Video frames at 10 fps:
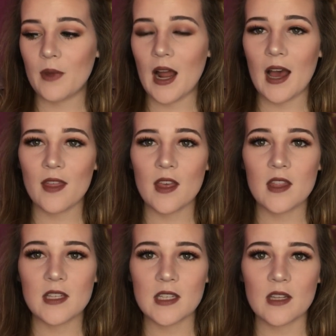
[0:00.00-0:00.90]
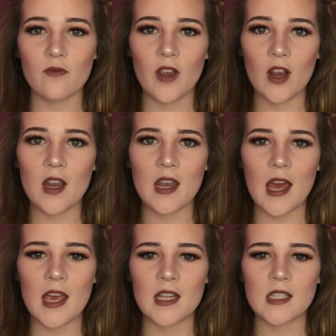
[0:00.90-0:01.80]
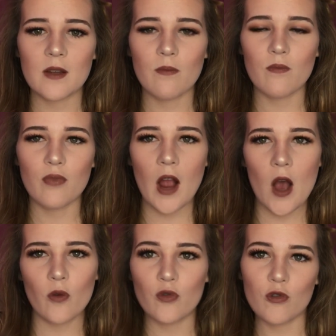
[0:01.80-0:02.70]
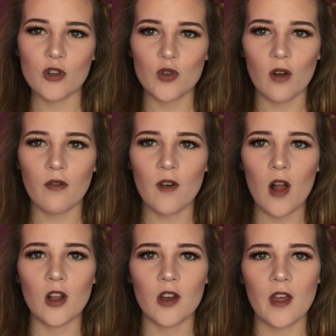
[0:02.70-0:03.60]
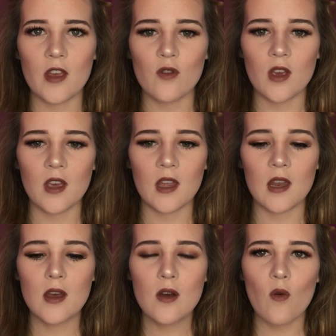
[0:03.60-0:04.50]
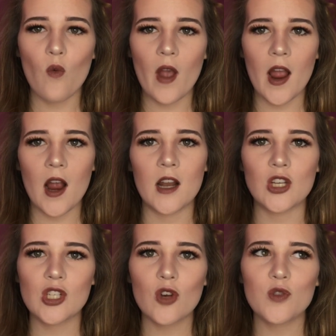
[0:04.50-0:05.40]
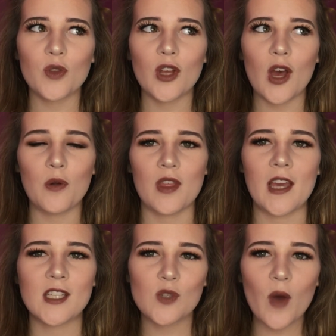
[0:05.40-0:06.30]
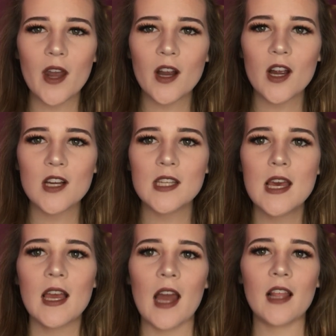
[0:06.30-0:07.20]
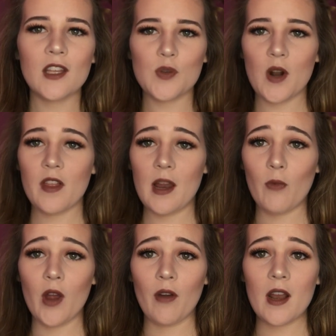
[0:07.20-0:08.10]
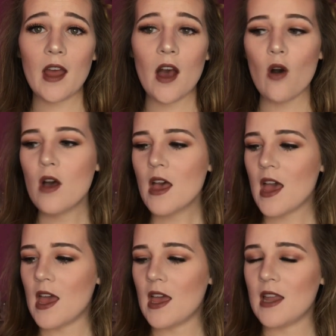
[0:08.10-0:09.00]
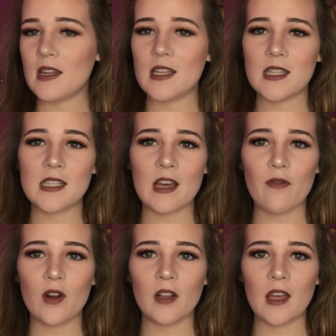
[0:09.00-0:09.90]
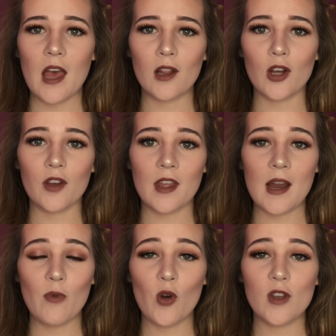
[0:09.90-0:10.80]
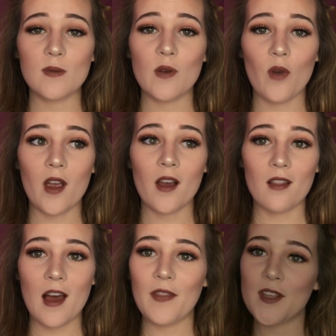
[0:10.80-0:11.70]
but I think this is a very nice brown neutral fall look that you can wear, and it just goes really good with like sweaters, kind of like the sweater that I'm wearing right now, and this is definitely a look that I'm going to be wearing a lot